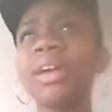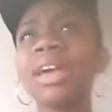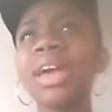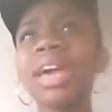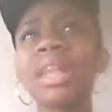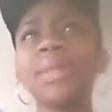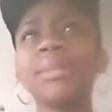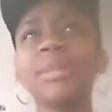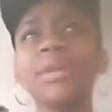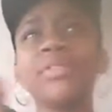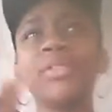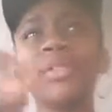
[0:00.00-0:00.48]
it
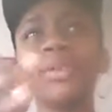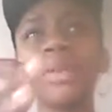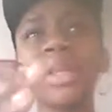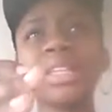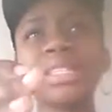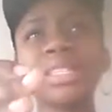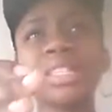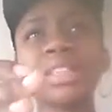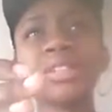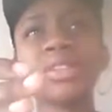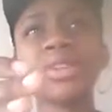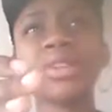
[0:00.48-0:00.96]
had to be a few
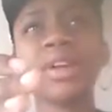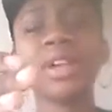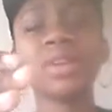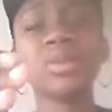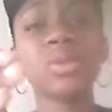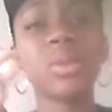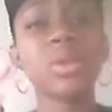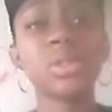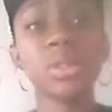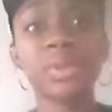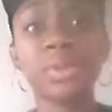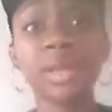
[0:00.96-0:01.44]
days after
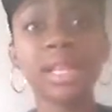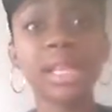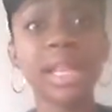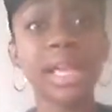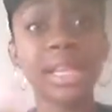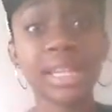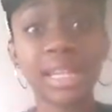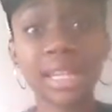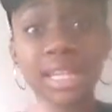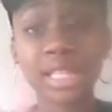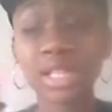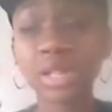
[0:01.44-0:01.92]
graduation, but
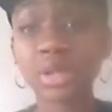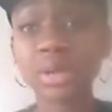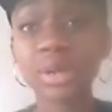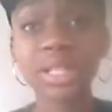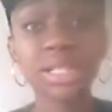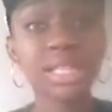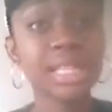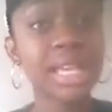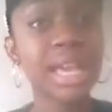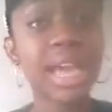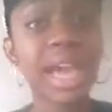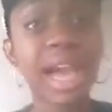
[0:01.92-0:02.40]
like the
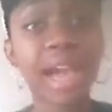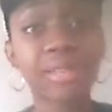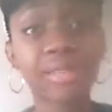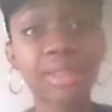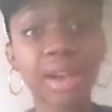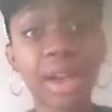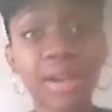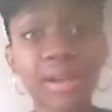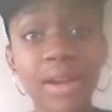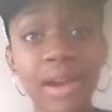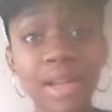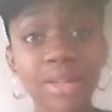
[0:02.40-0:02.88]
soonest day
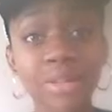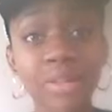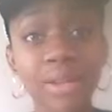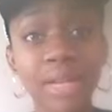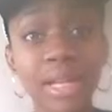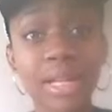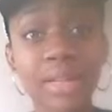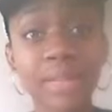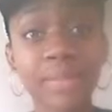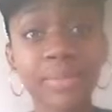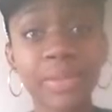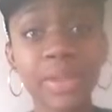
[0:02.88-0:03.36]
after I
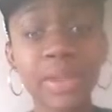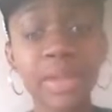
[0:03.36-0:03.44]
graduated.